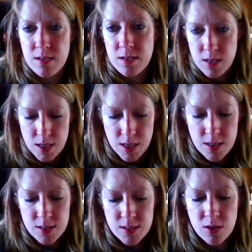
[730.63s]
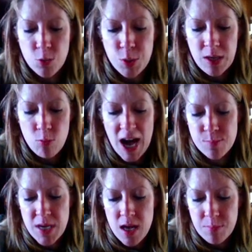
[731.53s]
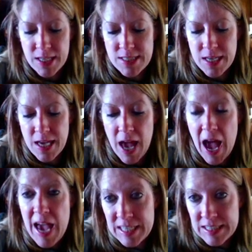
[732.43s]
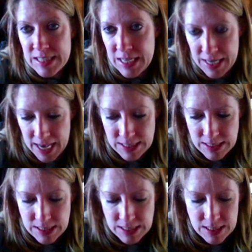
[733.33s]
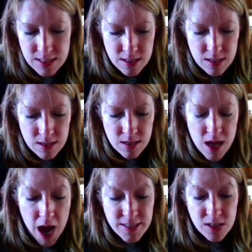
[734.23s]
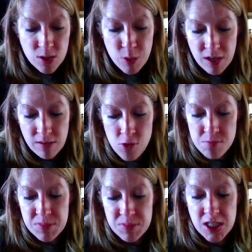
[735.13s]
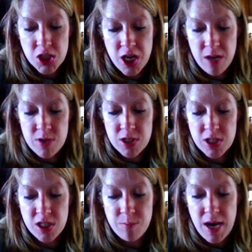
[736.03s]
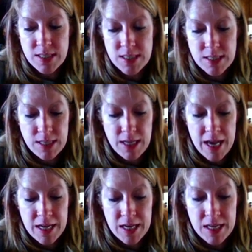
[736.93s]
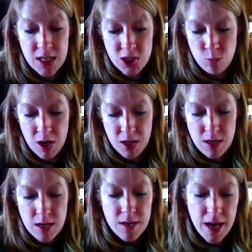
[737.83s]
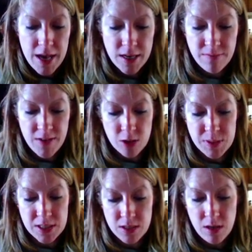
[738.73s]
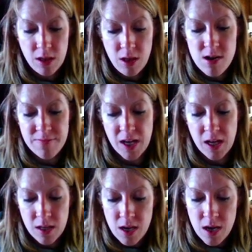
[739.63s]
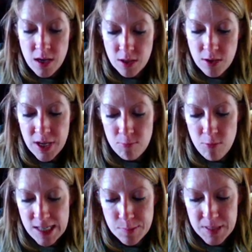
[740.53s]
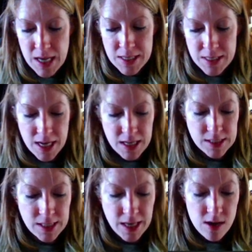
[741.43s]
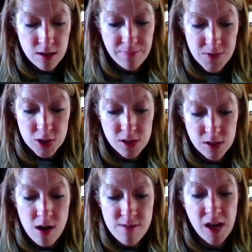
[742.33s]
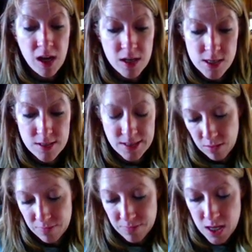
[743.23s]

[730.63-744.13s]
Here's a queen wasp placing eggs in a nest. As the queen forms each chamber, she deposits an egg in each one. The egg develops into a larva. The queen wasp takes care of the first larva herself.